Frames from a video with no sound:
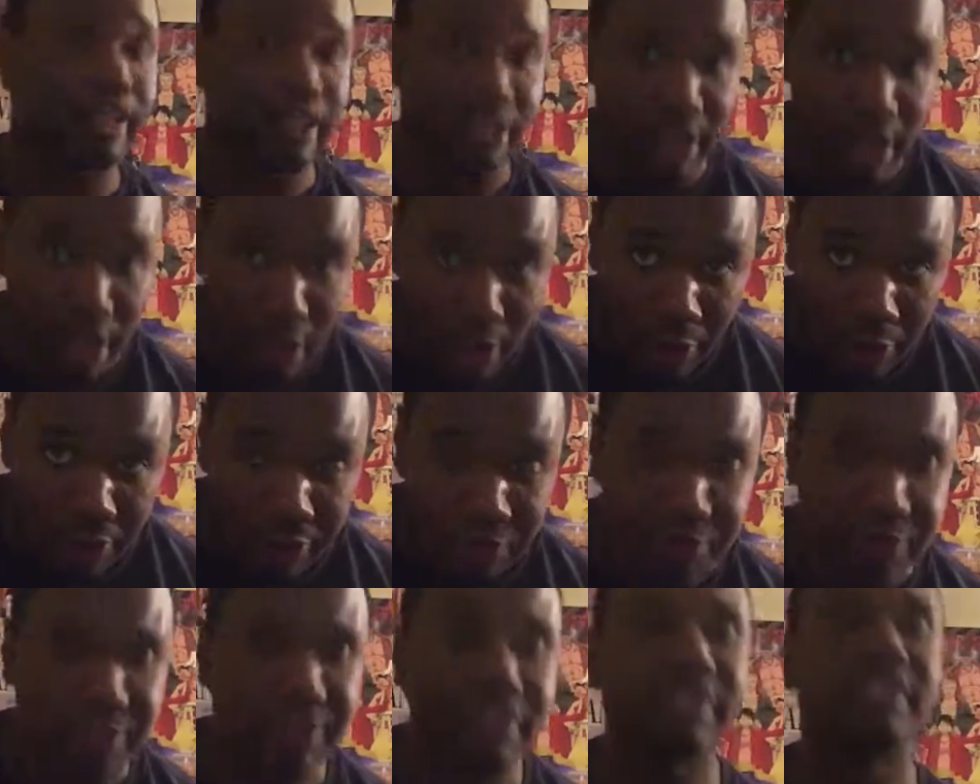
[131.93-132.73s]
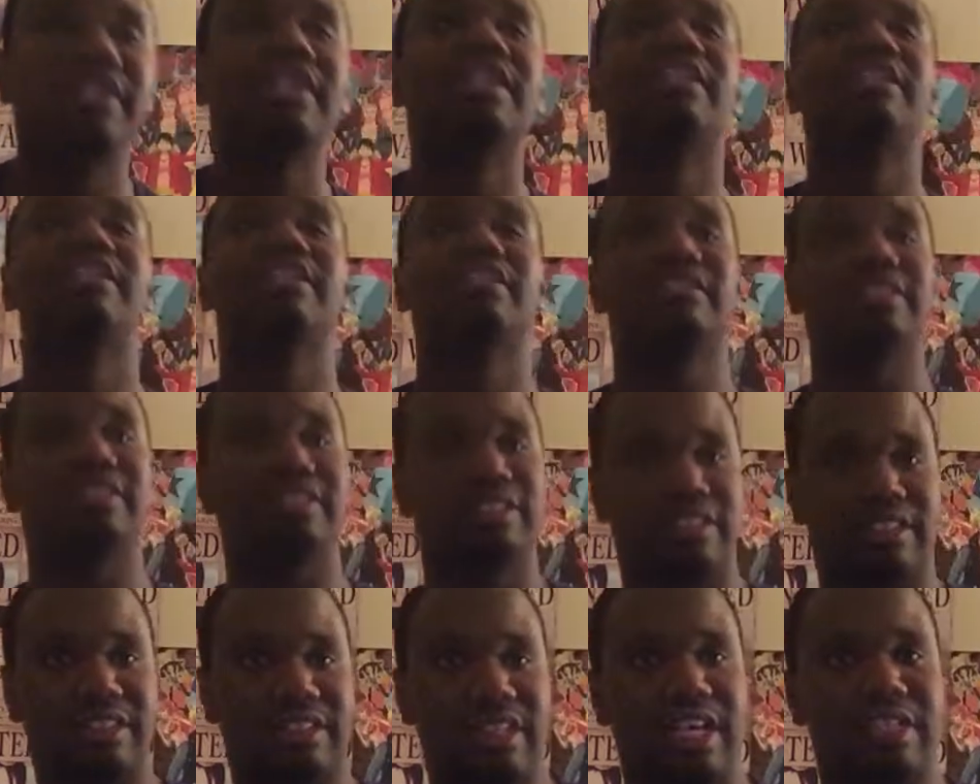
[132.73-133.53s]
go.
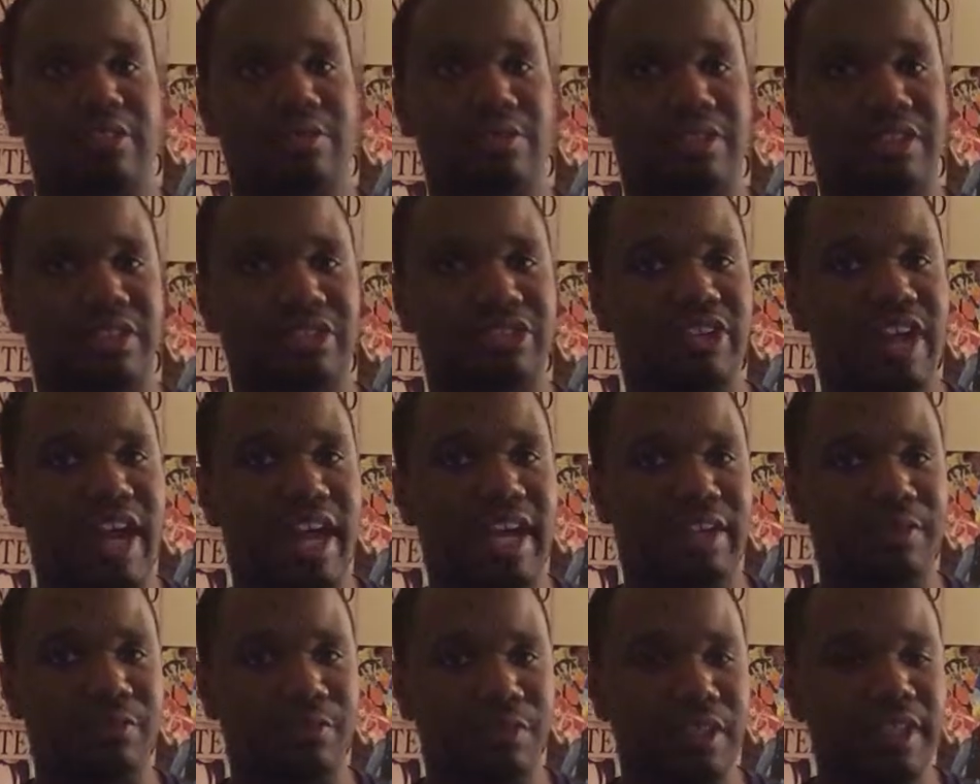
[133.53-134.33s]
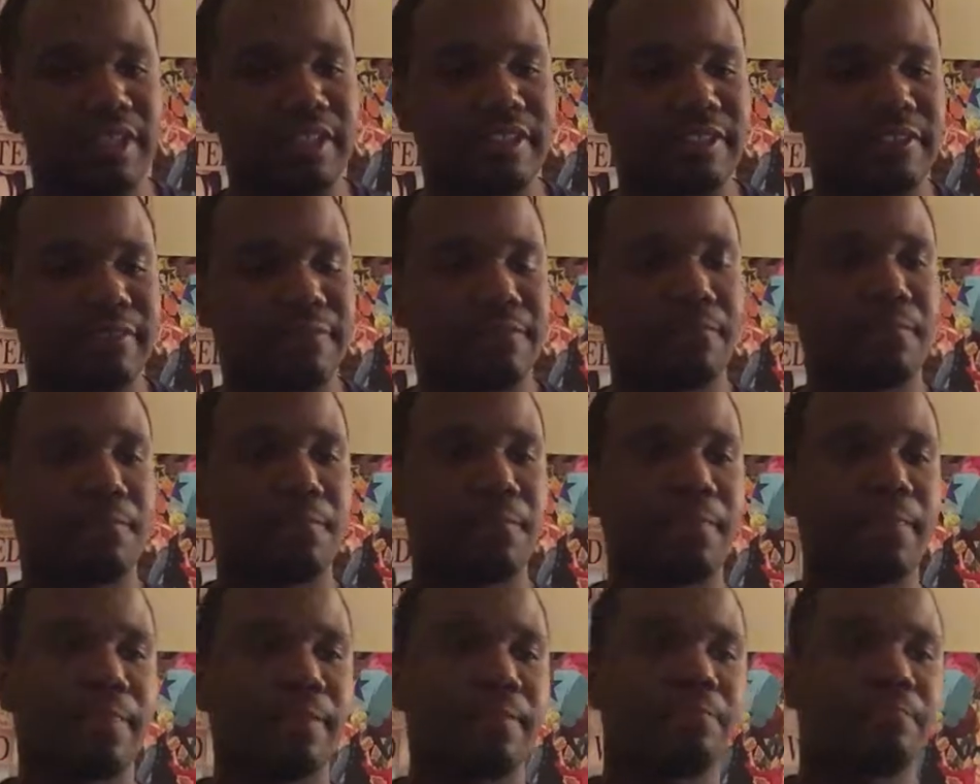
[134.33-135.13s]
That's what the dragon was.
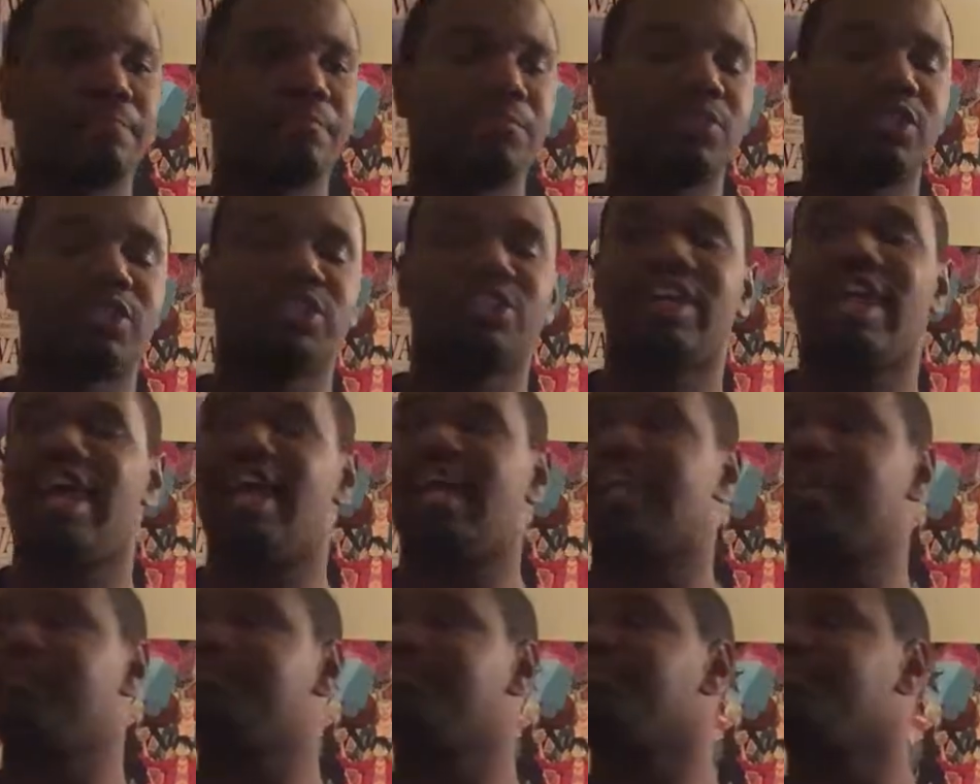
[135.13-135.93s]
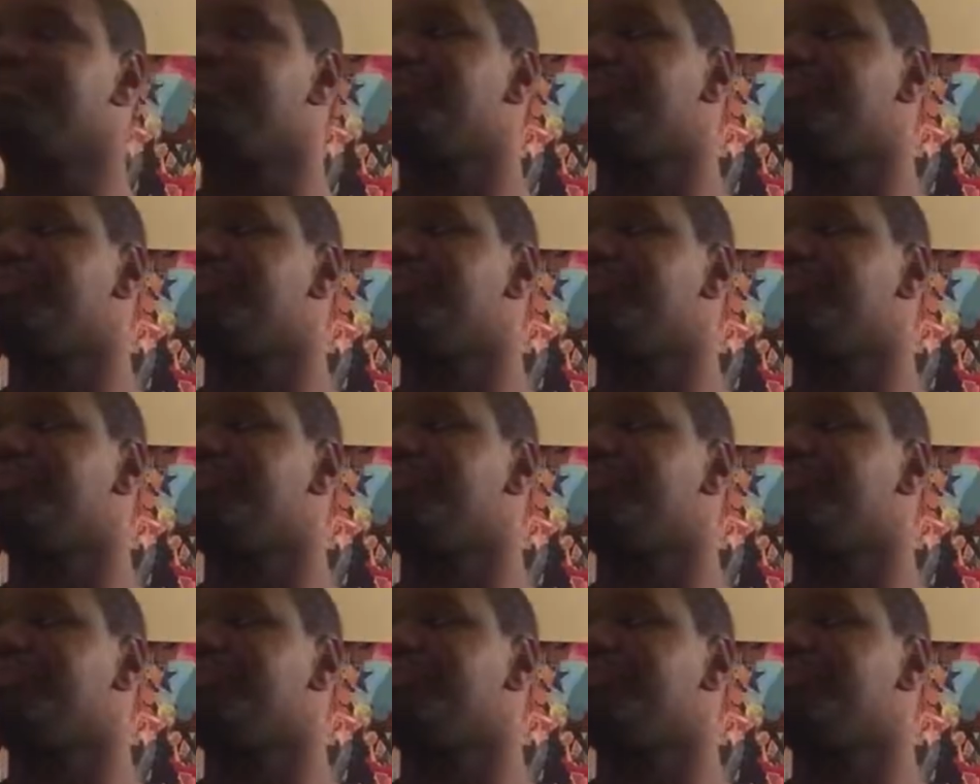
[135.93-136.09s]
The dragon